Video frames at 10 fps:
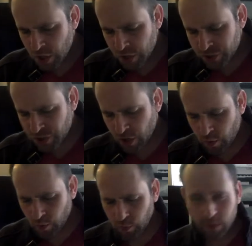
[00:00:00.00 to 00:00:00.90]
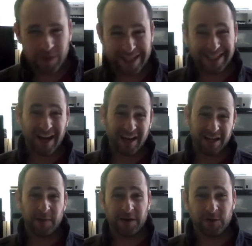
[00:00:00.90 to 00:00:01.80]
So what's he talking
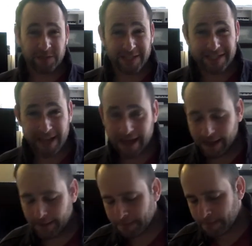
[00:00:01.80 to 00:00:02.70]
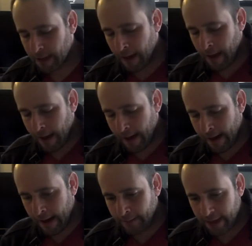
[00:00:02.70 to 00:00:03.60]
about here? What's he saying?
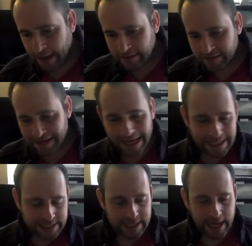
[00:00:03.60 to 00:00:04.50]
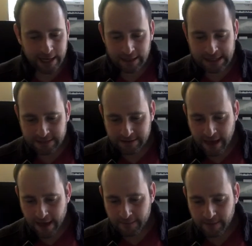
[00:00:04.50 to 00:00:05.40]
And the insight is
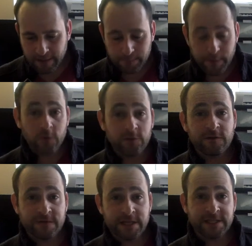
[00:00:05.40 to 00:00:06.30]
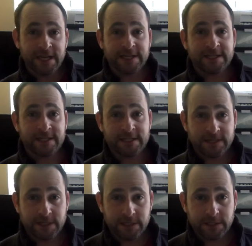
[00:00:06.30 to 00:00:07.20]
that in both of these
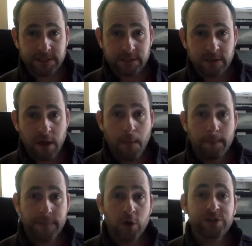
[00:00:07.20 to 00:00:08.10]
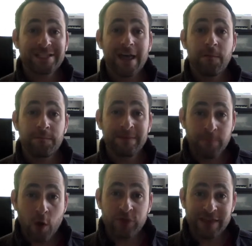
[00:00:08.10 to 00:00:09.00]
instances,
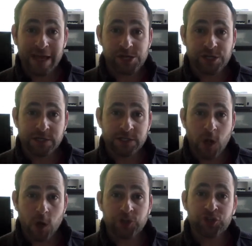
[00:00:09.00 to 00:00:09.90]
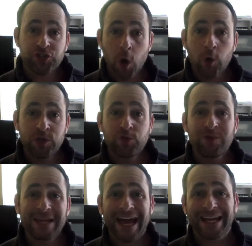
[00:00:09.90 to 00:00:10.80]
both nations are so
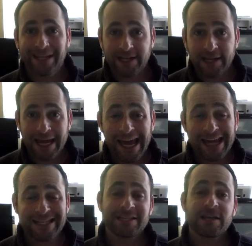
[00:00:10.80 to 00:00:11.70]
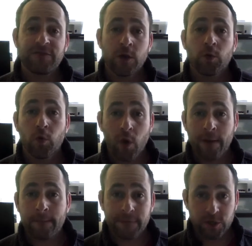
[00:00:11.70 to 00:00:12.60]
united, it's as if they were
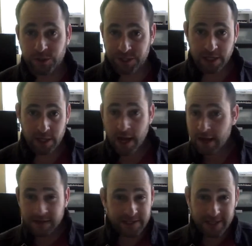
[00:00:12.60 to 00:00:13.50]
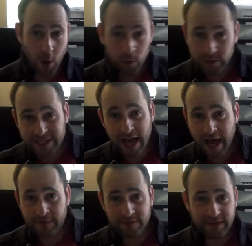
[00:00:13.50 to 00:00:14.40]
one person. This is the only
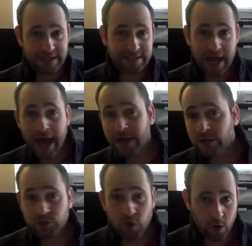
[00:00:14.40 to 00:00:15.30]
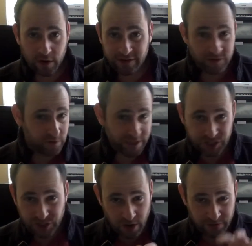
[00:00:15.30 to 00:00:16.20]
time in the entire Torah, these
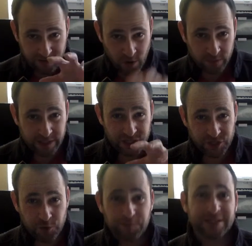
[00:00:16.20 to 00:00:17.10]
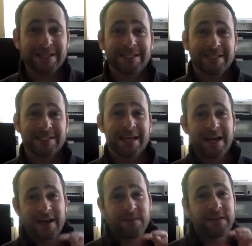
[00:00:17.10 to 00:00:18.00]
are the only two places
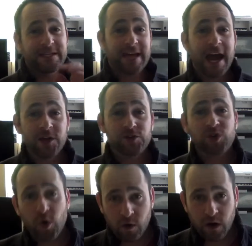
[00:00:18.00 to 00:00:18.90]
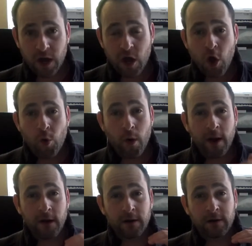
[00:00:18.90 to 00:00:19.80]
in the entire Torah
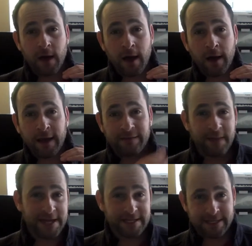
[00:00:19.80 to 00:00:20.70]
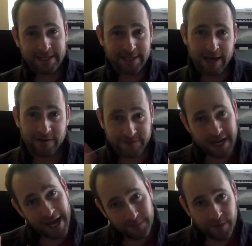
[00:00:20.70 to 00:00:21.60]
where it makes this kind of
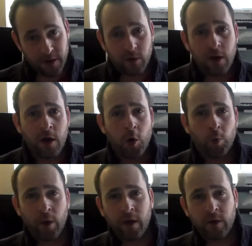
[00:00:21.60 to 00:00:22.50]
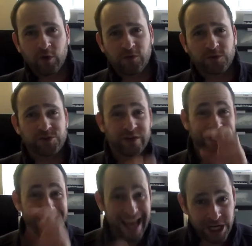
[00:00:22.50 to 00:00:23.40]
typo, where it refers to a
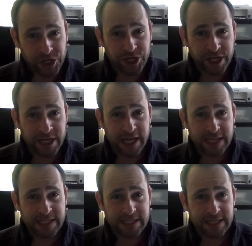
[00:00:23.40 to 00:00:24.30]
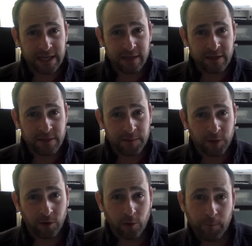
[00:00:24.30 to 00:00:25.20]
nation in the
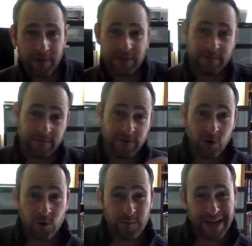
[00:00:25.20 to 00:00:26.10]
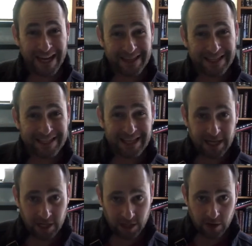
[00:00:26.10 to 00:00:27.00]
plural, but the verb in the
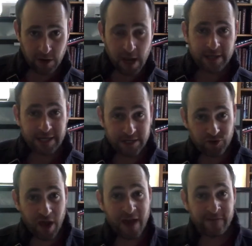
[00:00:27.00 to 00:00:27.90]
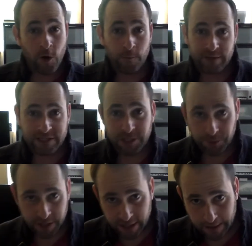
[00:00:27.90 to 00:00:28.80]
singular, to drive home this
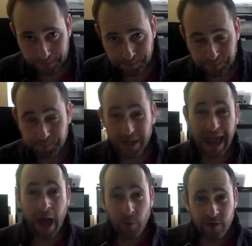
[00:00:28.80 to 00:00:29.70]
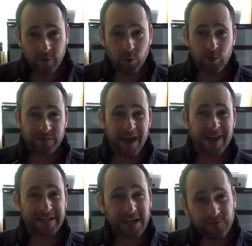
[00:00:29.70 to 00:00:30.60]
unity. But however, we've got
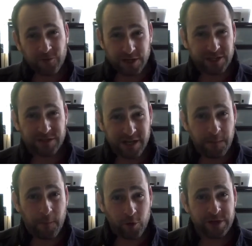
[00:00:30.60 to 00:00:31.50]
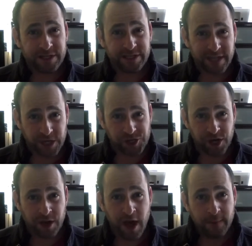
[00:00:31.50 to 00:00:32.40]
a difference. There's an important
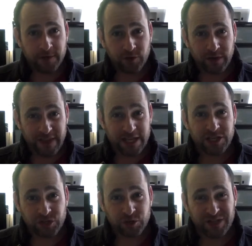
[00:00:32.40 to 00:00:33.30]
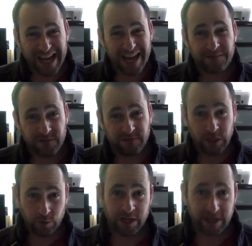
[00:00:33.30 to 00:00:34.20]
distinction between these two types of
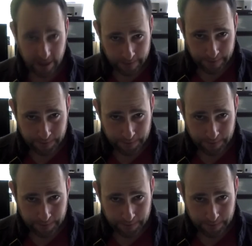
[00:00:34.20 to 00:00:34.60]
unity.